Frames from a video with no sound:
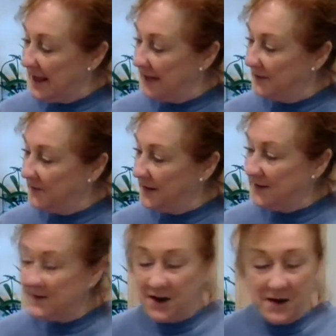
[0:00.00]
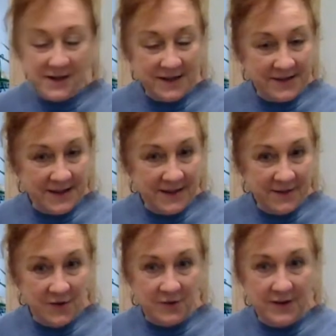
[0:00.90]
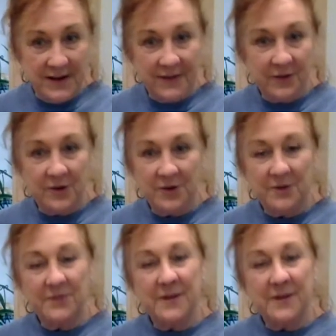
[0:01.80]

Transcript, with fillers: And a fun song sing if you've never heard of